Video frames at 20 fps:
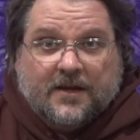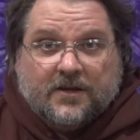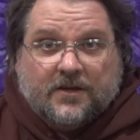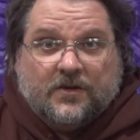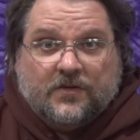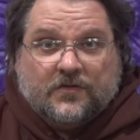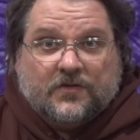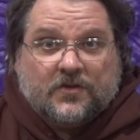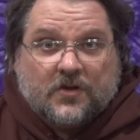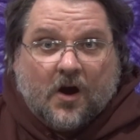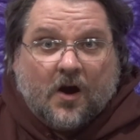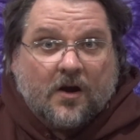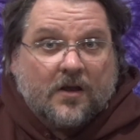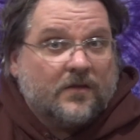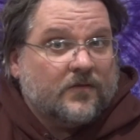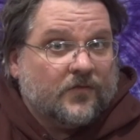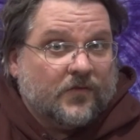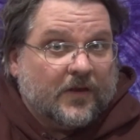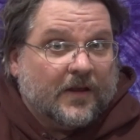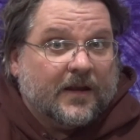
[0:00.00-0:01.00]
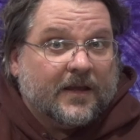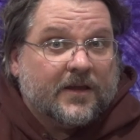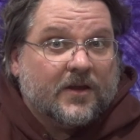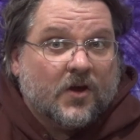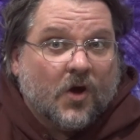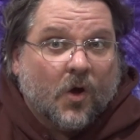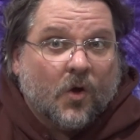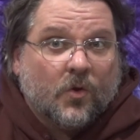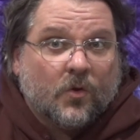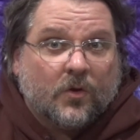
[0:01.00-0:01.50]
you started feeling
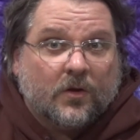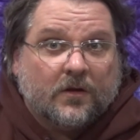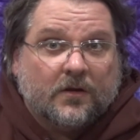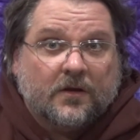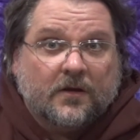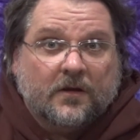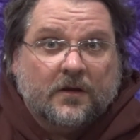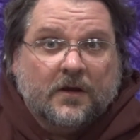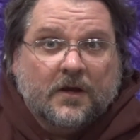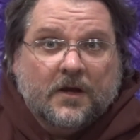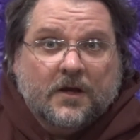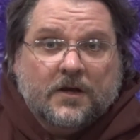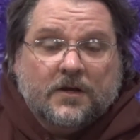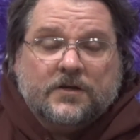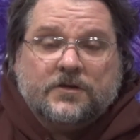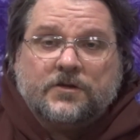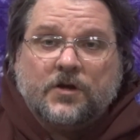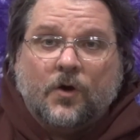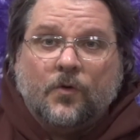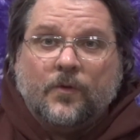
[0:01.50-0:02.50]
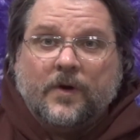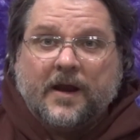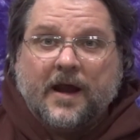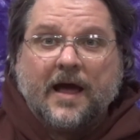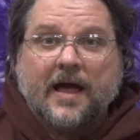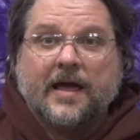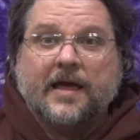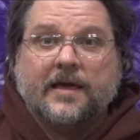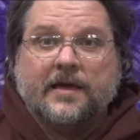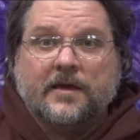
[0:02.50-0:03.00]
cold. So when
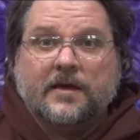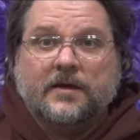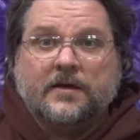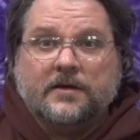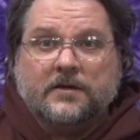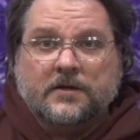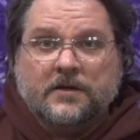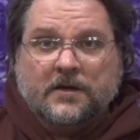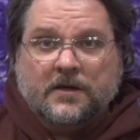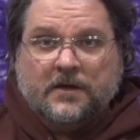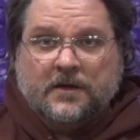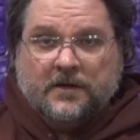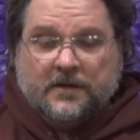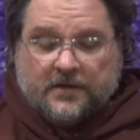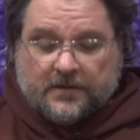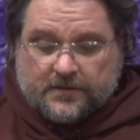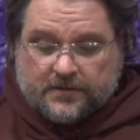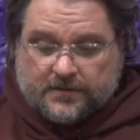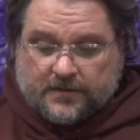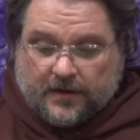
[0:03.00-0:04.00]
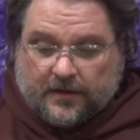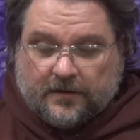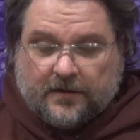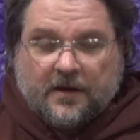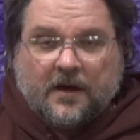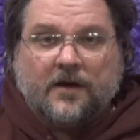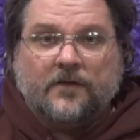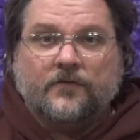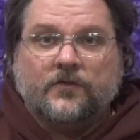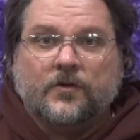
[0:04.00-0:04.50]
I sit
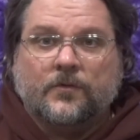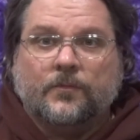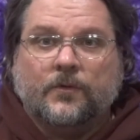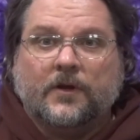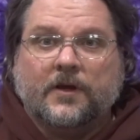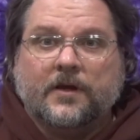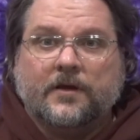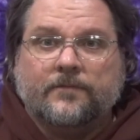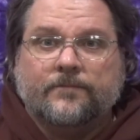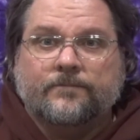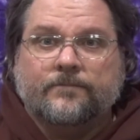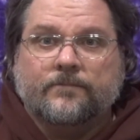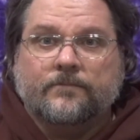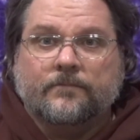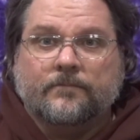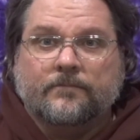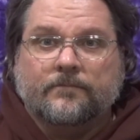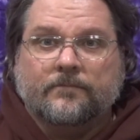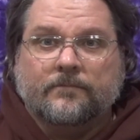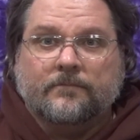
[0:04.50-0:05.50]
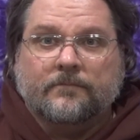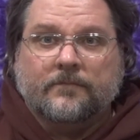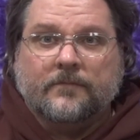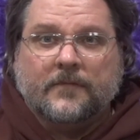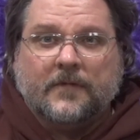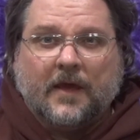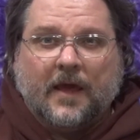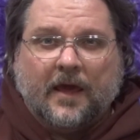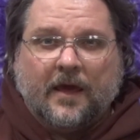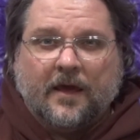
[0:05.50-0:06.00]
comfortably
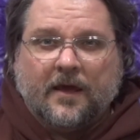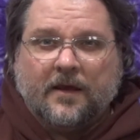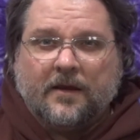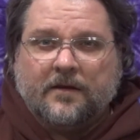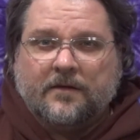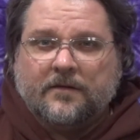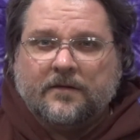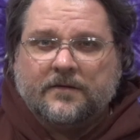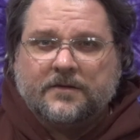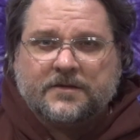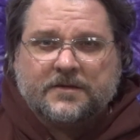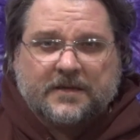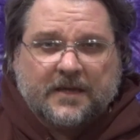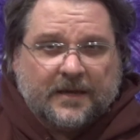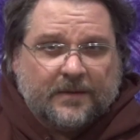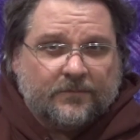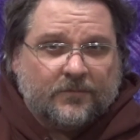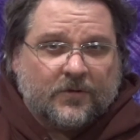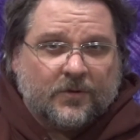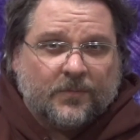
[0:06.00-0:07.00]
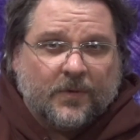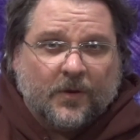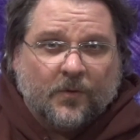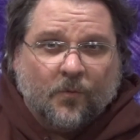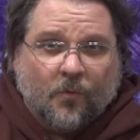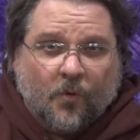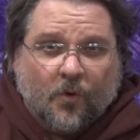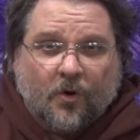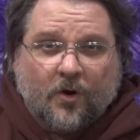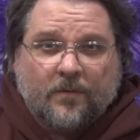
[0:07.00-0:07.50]
and seem to be
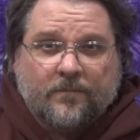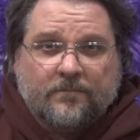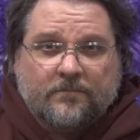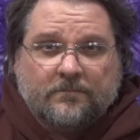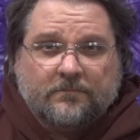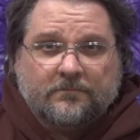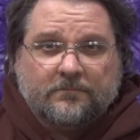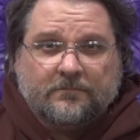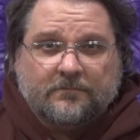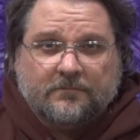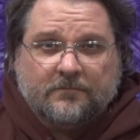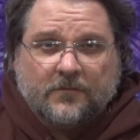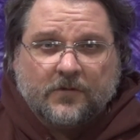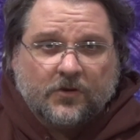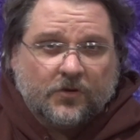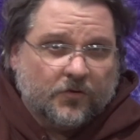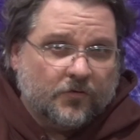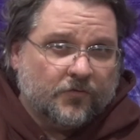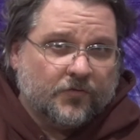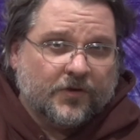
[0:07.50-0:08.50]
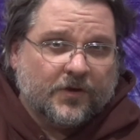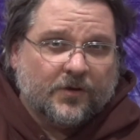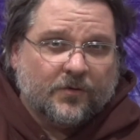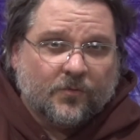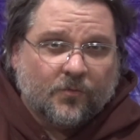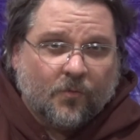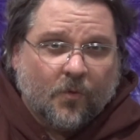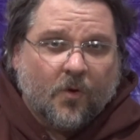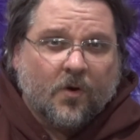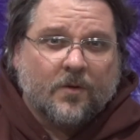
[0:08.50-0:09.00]
warm, you feel
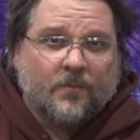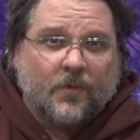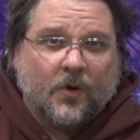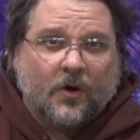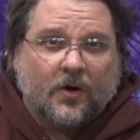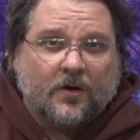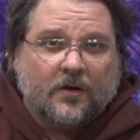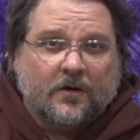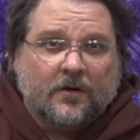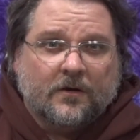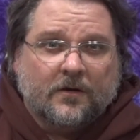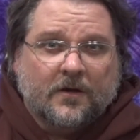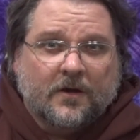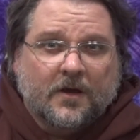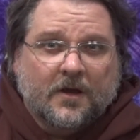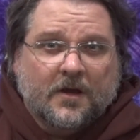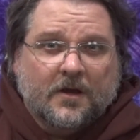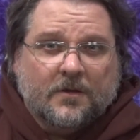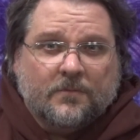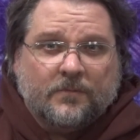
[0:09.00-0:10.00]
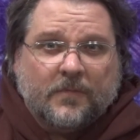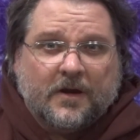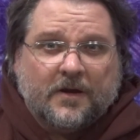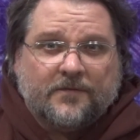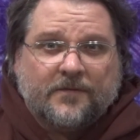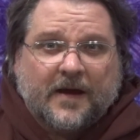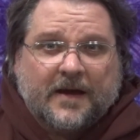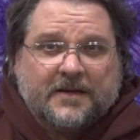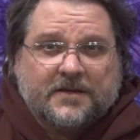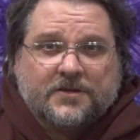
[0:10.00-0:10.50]
warmer. But
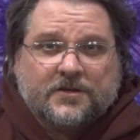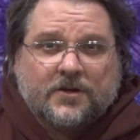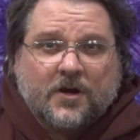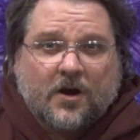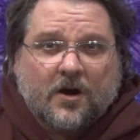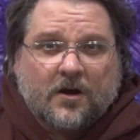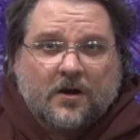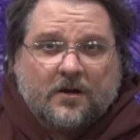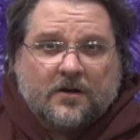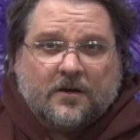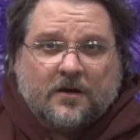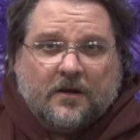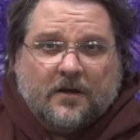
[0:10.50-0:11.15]
if I start